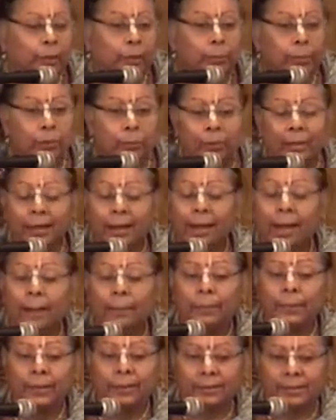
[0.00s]
But what
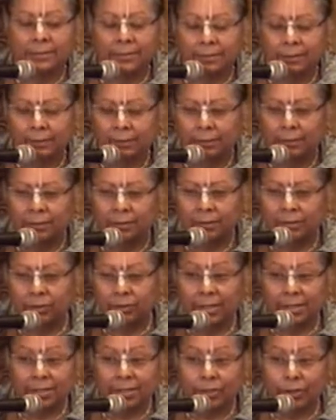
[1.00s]
happened? So
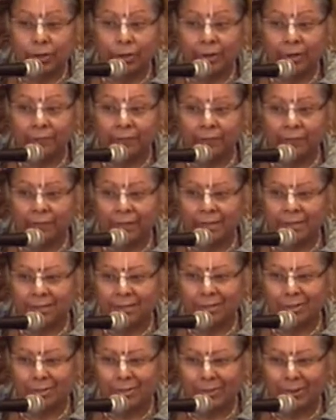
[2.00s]
there's alternate events,
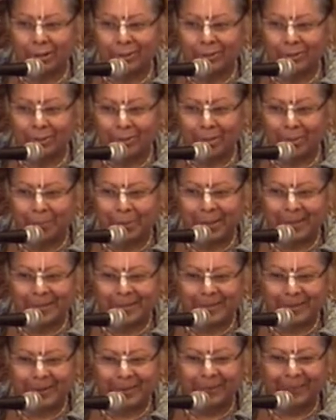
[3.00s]
as you all know that
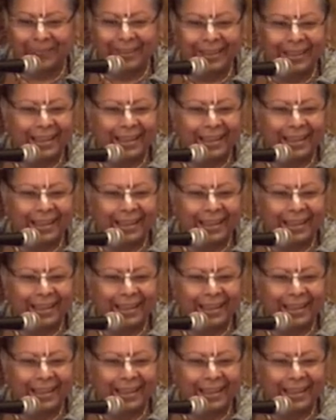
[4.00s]
pastime.